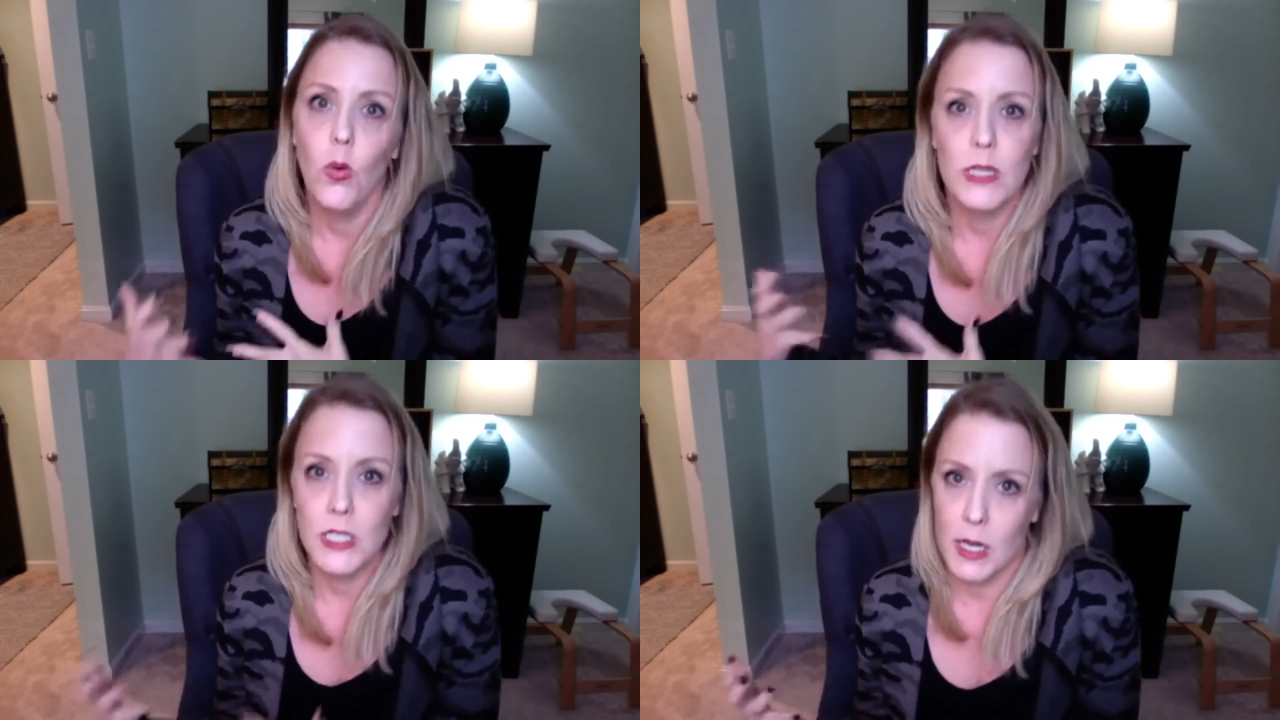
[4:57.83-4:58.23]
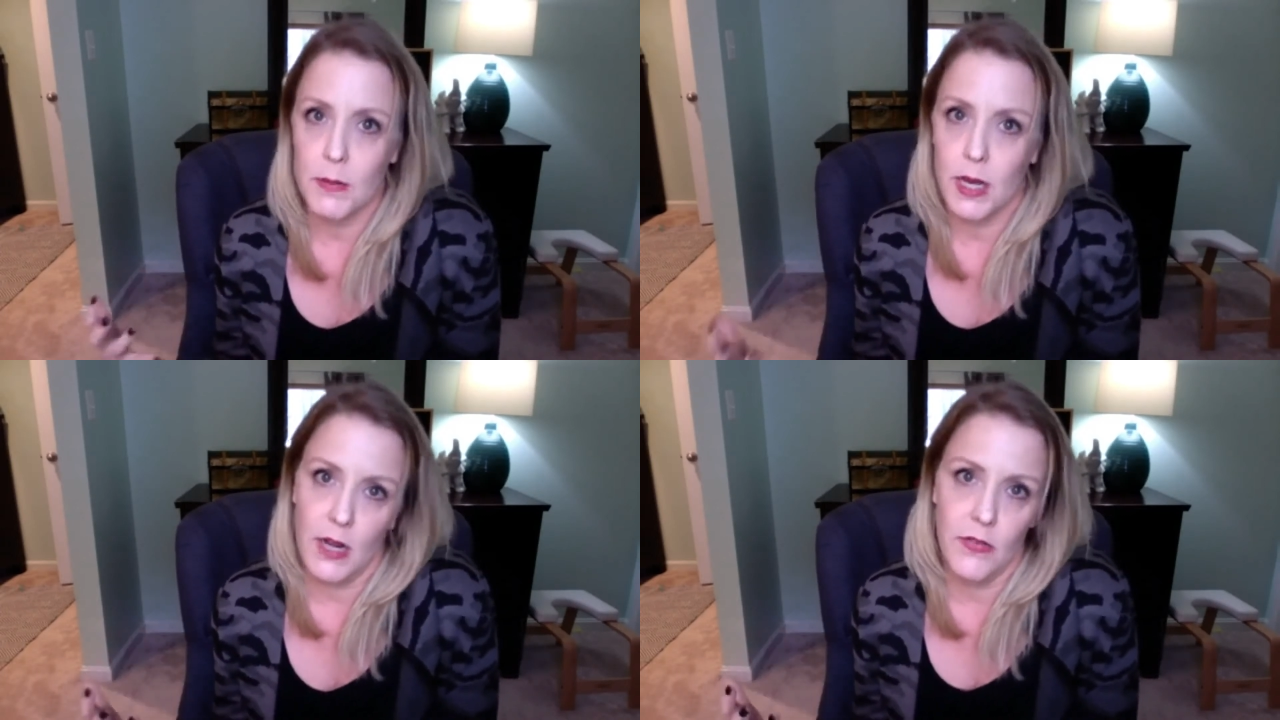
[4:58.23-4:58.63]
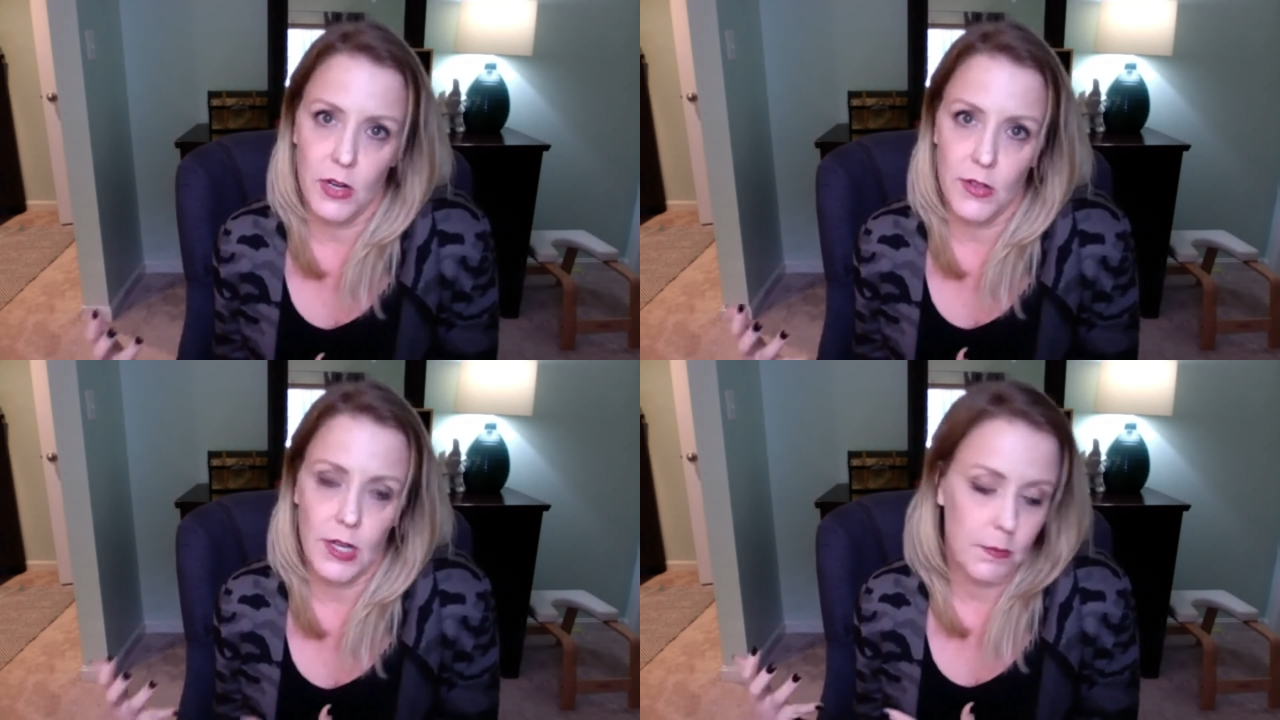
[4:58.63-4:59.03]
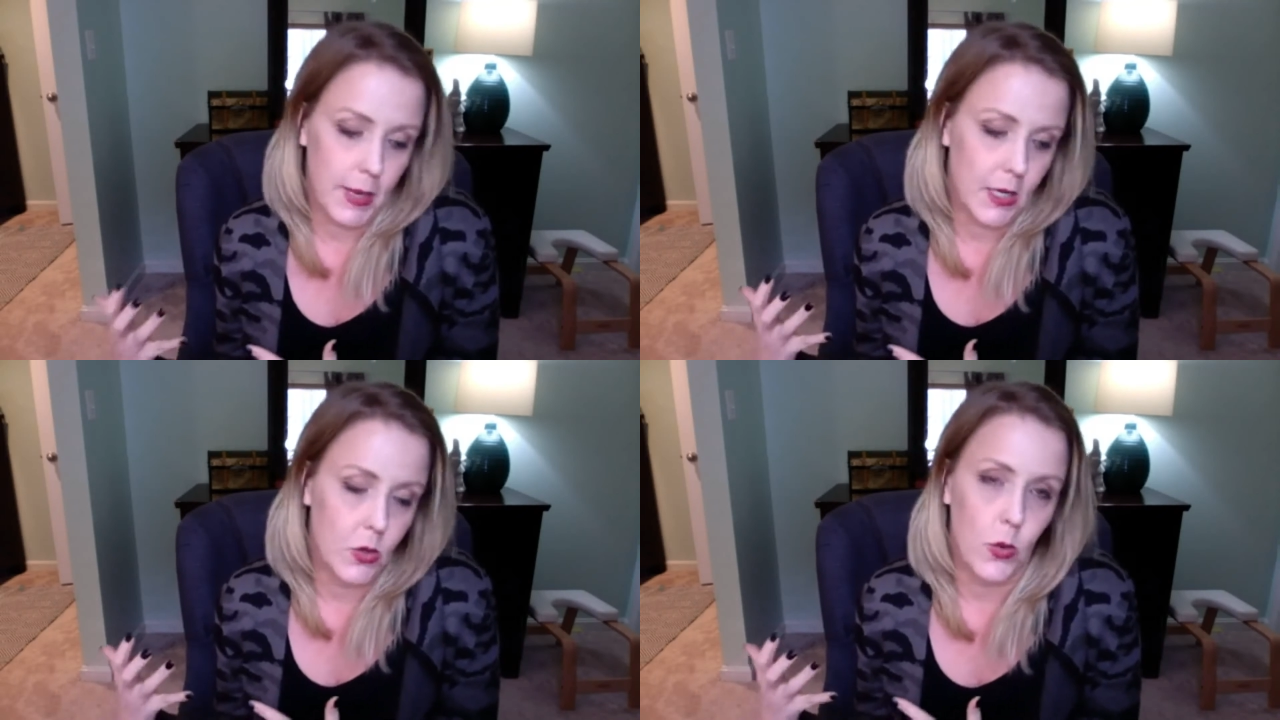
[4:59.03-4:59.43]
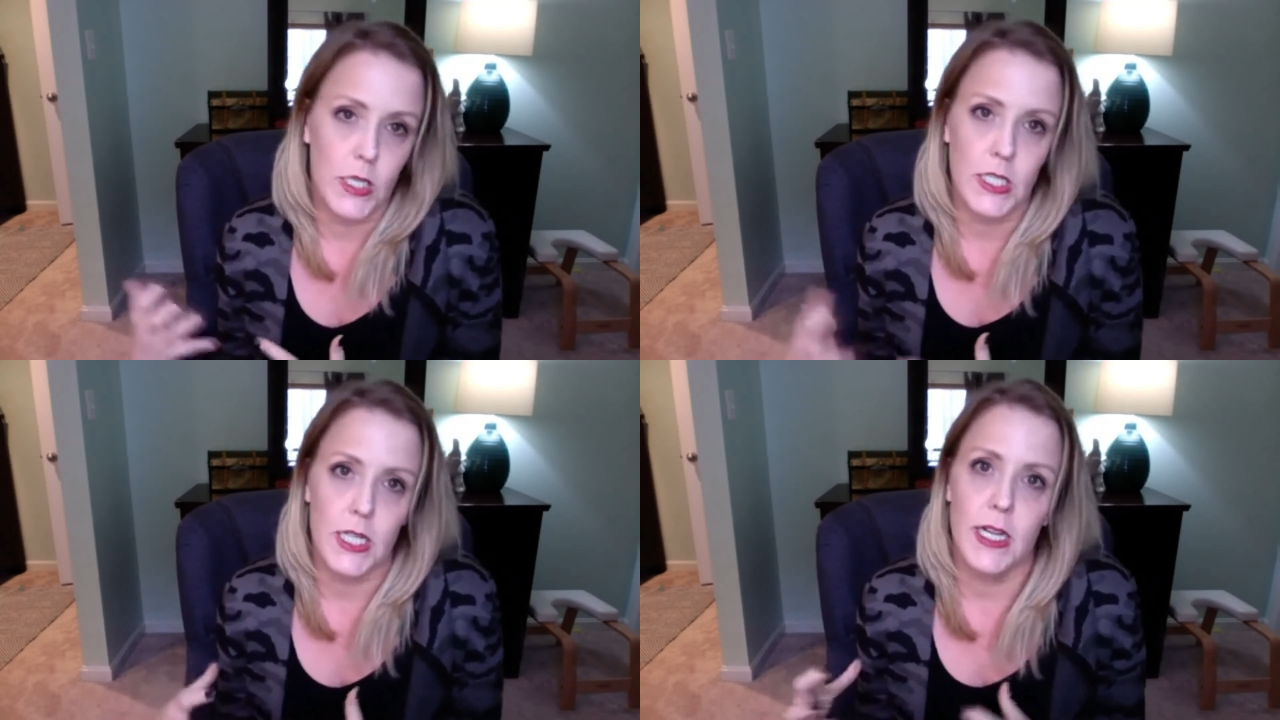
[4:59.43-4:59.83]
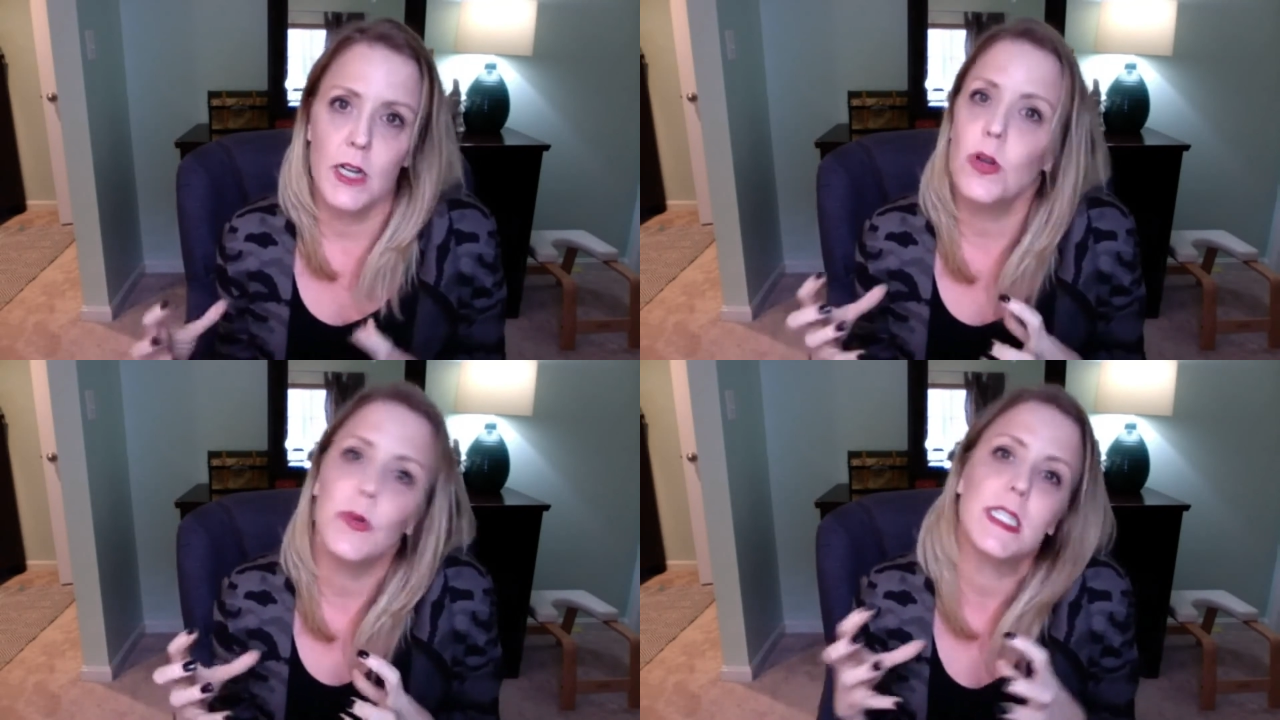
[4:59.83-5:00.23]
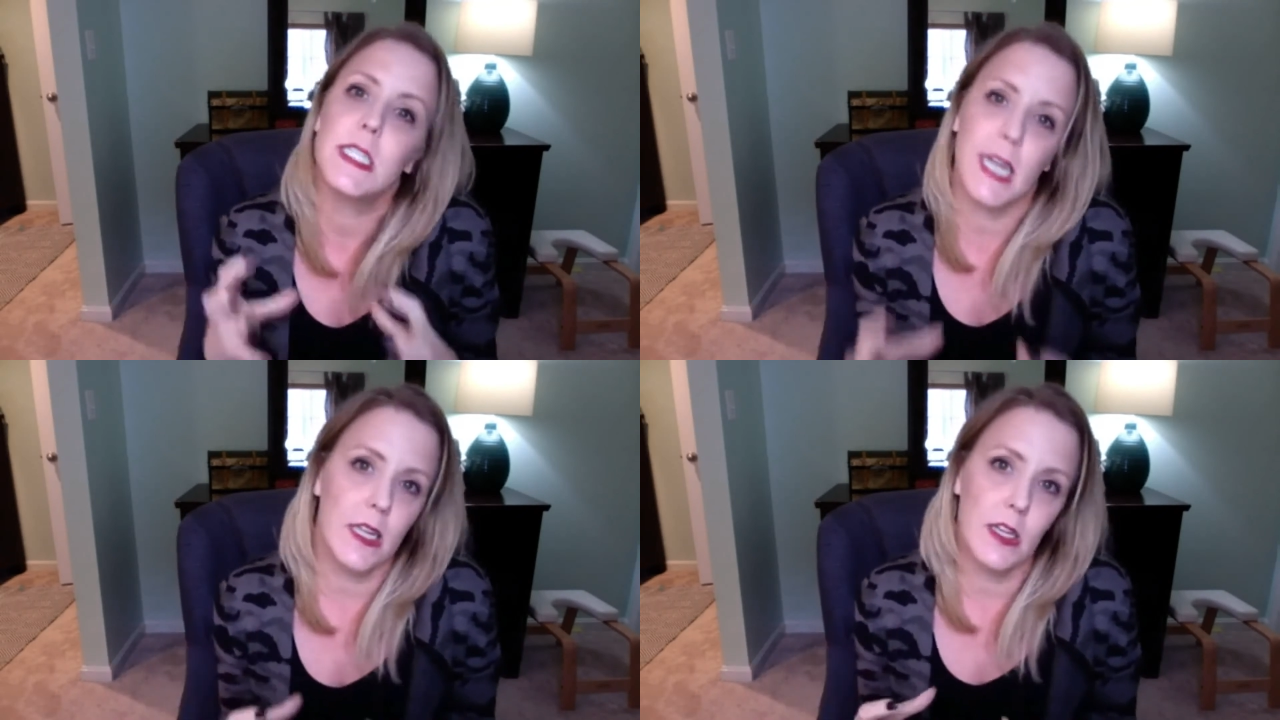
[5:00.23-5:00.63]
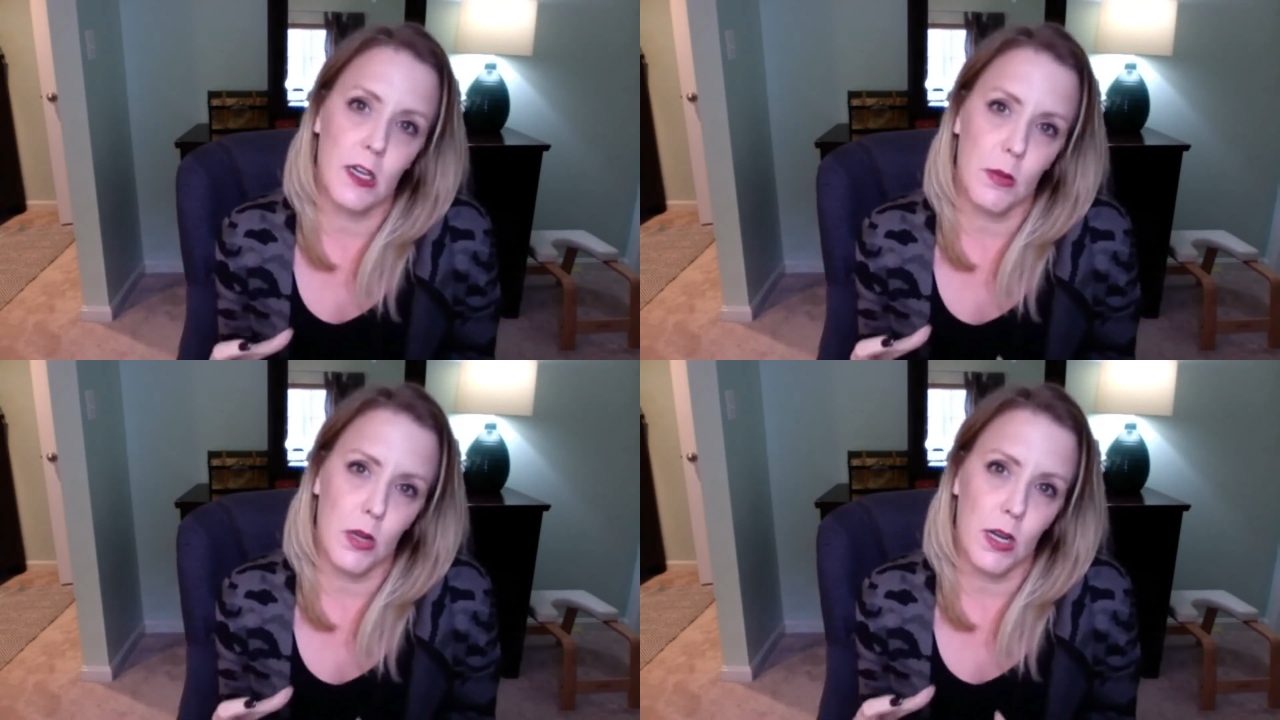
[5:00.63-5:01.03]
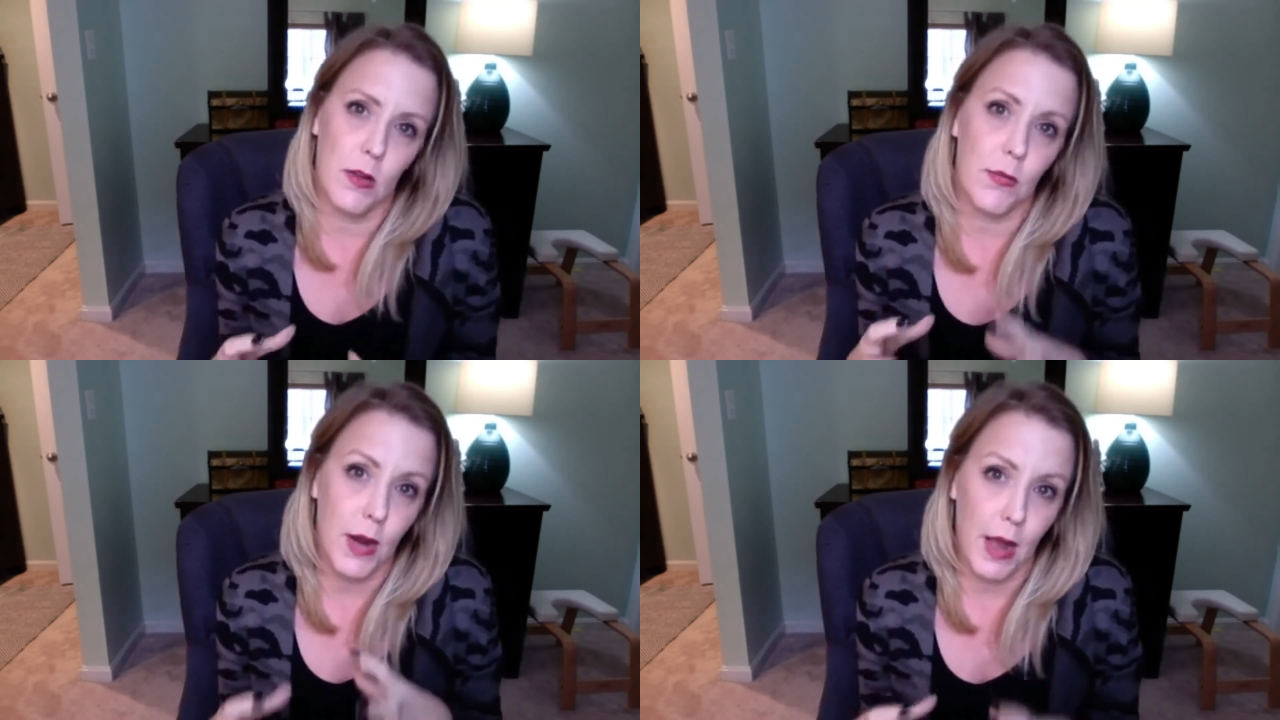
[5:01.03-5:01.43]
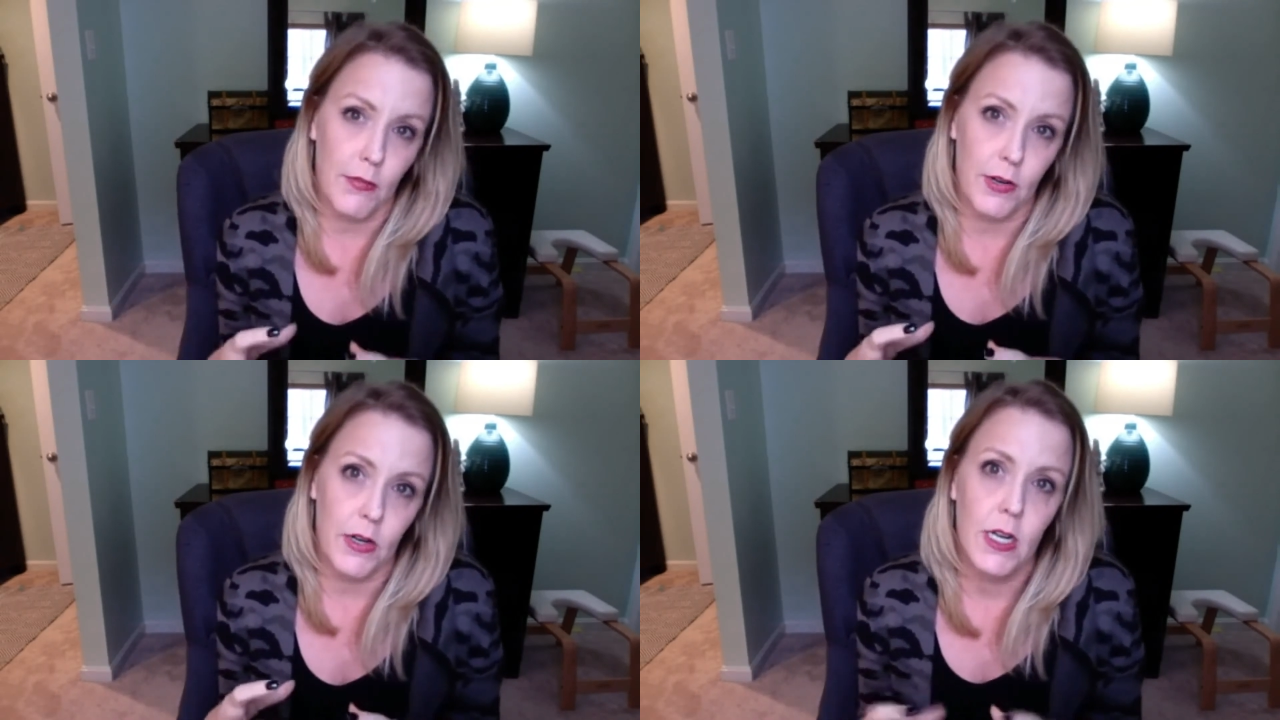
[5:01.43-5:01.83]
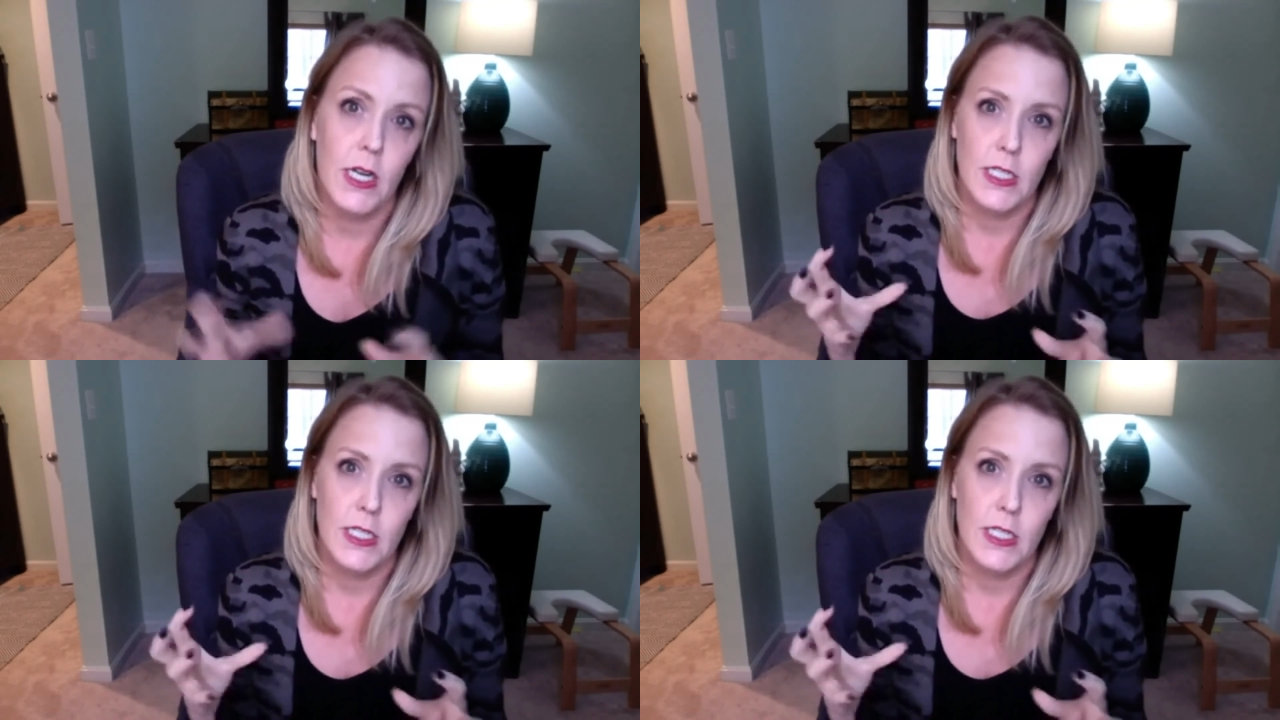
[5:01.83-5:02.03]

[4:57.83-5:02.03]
with some kind of online paid course. And they don't always stay in the community forever.